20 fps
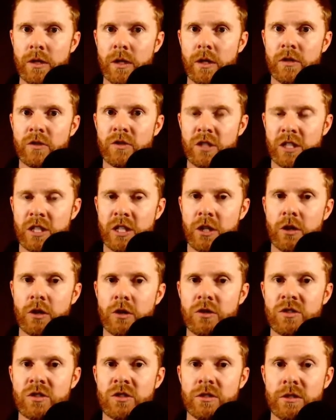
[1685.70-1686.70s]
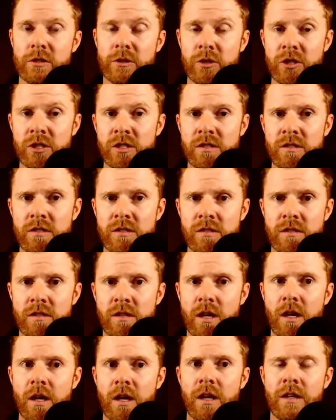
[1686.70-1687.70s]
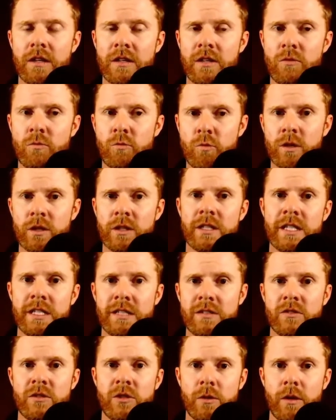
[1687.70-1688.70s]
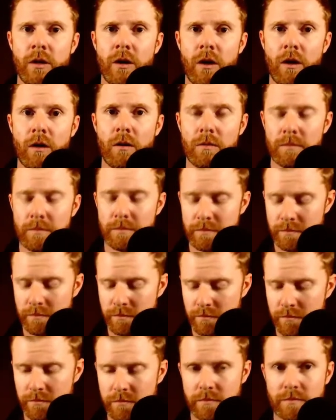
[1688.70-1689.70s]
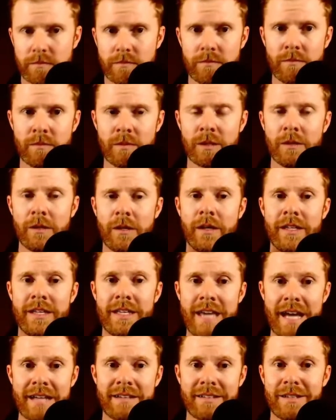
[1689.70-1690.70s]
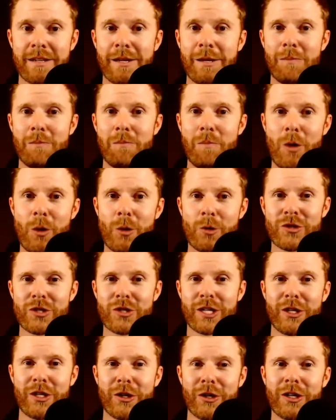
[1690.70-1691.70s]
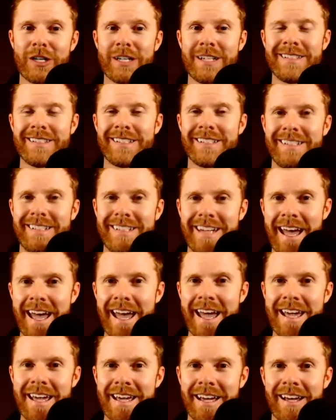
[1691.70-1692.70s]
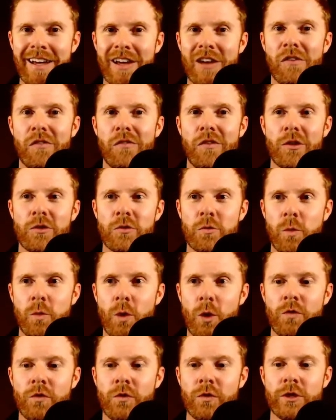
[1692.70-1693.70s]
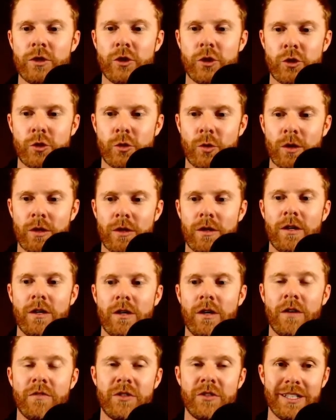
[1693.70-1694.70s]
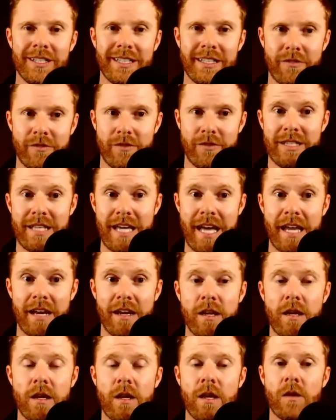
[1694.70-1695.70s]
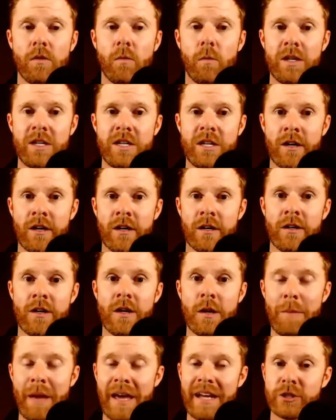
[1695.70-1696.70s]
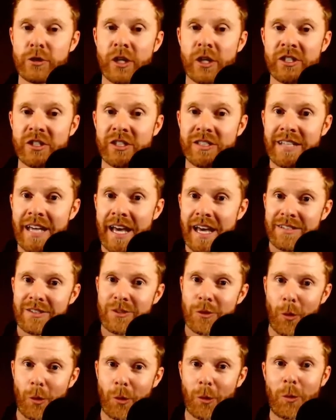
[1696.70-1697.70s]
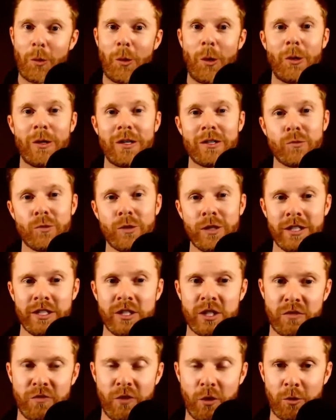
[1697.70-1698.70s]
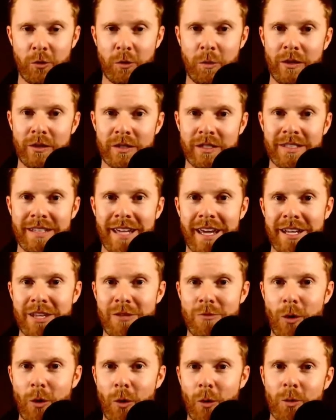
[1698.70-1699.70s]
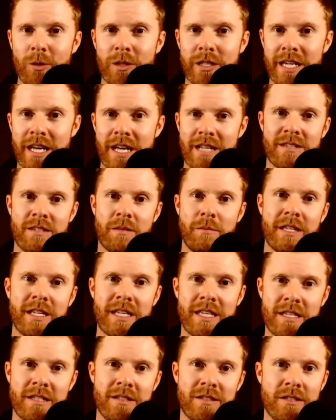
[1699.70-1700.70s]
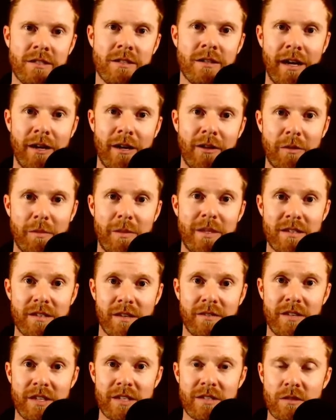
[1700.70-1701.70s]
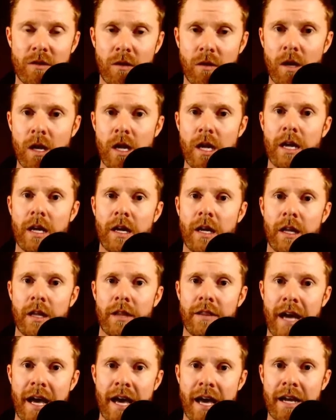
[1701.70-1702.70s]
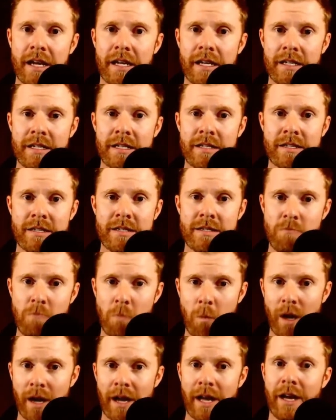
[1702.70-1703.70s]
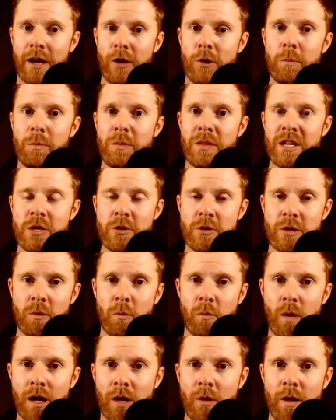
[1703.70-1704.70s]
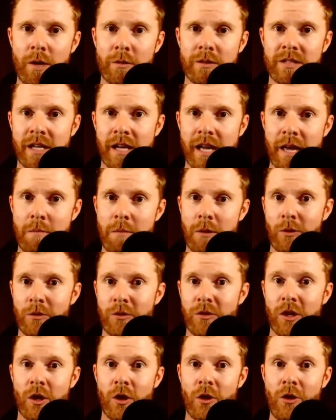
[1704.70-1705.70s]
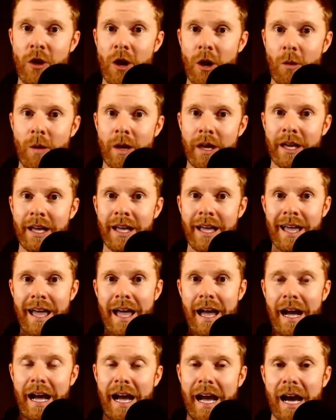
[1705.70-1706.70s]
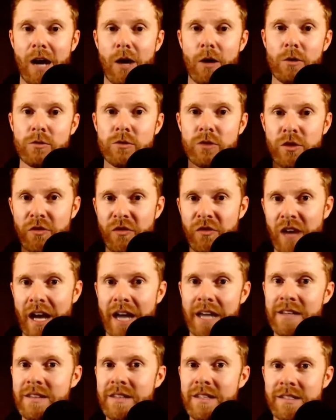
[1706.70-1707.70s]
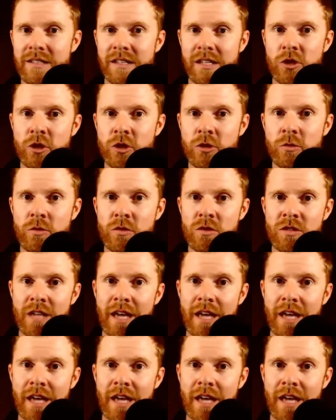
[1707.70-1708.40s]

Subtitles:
secure solutions, you really need to do it all. Yet, most security today falls woefully short of delivering that. When your penetration test, quote unquote, is really just vulnerability scanning, you only get some of the easier elements of this. So that is what I hope that you can walk away with today, both knowing how to find these issues